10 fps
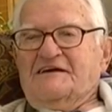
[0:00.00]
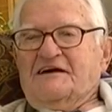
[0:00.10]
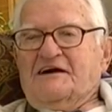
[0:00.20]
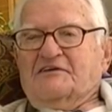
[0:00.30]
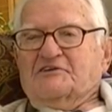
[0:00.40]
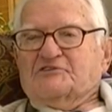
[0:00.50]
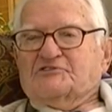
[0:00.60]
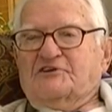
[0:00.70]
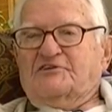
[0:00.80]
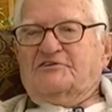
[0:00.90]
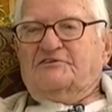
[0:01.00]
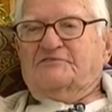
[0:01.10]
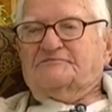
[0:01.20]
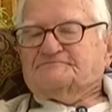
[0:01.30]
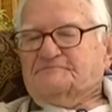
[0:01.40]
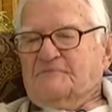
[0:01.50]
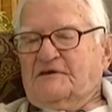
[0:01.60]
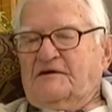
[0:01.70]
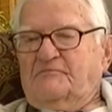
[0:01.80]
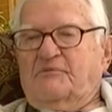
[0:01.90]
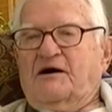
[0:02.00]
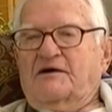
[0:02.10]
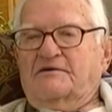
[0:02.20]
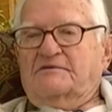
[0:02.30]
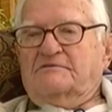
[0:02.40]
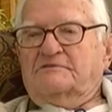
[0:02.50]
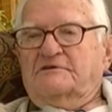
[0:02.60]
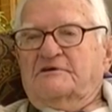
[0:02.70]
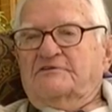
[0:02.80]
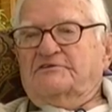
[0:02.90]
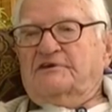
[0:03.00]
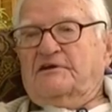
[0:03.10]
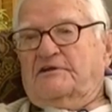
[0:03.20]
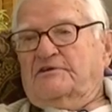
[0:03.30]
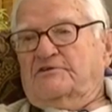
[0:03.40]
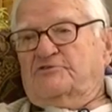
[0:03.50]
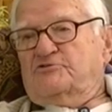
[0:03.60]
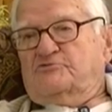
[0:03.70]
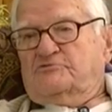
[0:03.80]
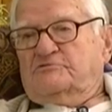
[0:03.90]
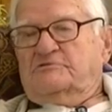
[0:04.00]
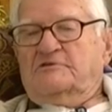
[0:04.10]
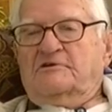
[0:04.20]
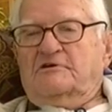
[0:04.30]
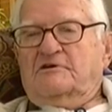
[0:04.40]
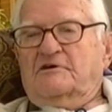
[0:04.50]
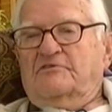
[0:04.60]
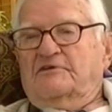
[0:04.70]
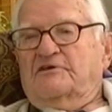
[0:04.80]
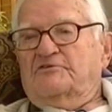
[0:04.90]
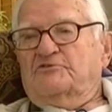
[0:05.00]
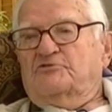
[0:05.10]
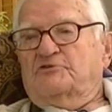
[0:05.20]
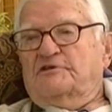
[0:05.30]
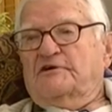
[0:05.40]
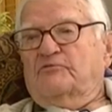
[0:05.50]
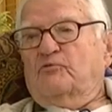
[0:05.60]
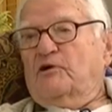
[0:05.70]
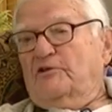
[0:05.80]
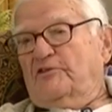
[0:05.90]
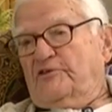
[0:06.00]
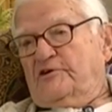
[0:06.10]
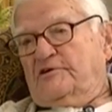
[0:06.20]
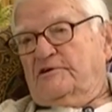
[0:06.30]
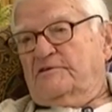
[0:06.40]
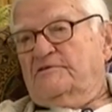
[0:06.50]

And he said, by telling you that you could have one thing,